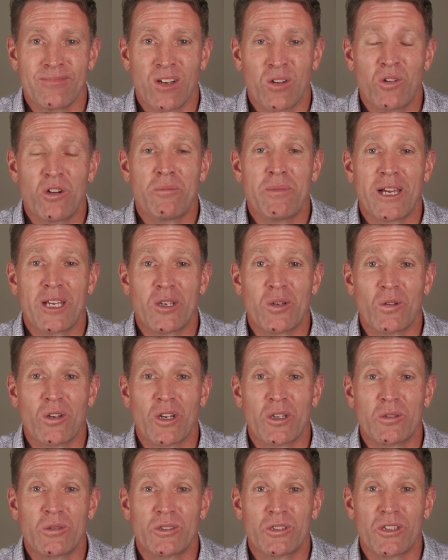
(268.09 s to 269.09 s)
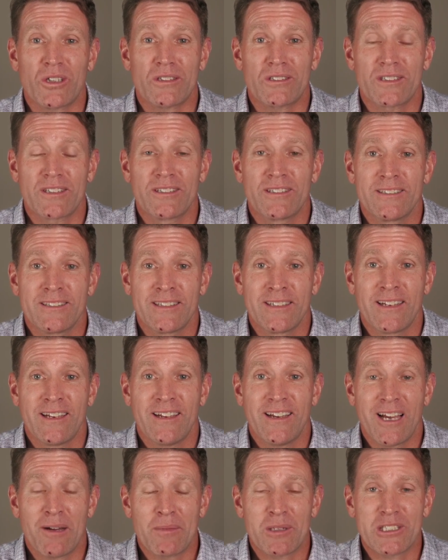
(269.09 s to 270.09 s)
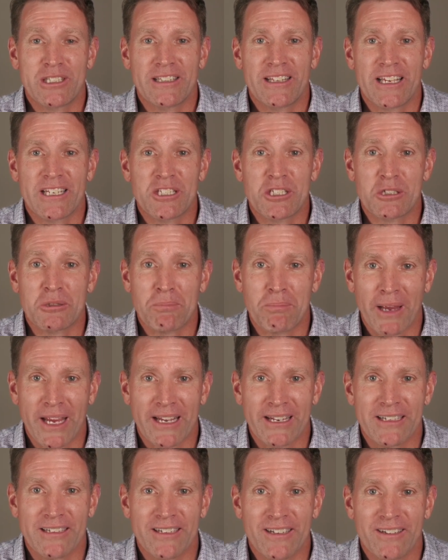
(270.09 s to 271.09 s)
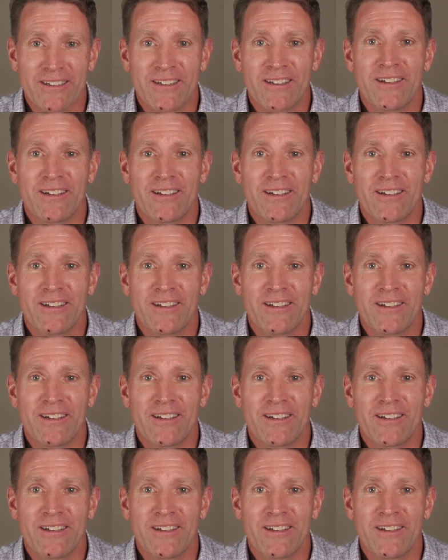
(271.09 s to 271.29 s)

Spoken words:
What about your local church? How much do they spend